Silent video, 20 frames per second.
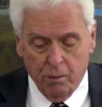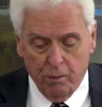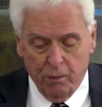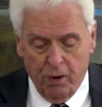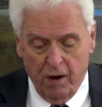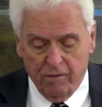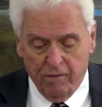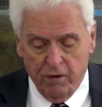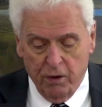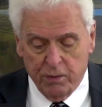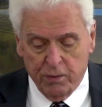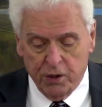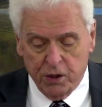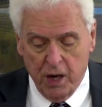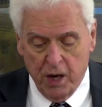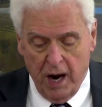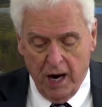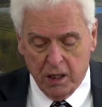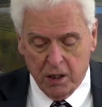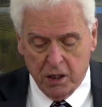Proverbs
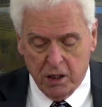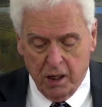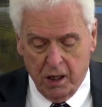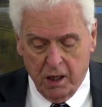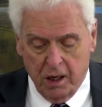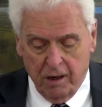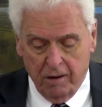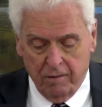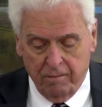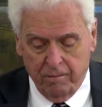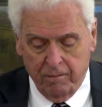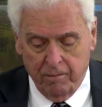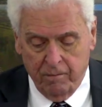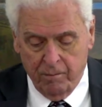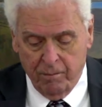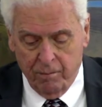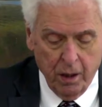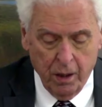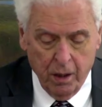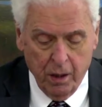nineteen,
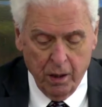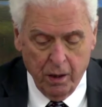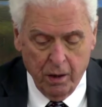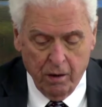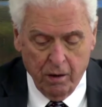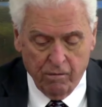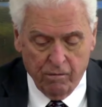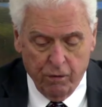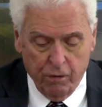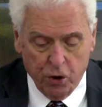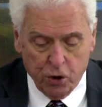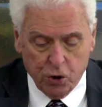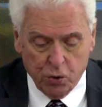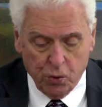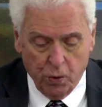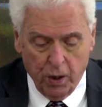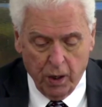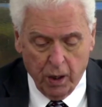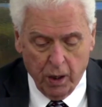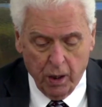verse
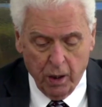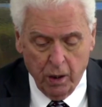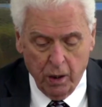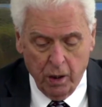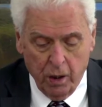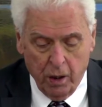three.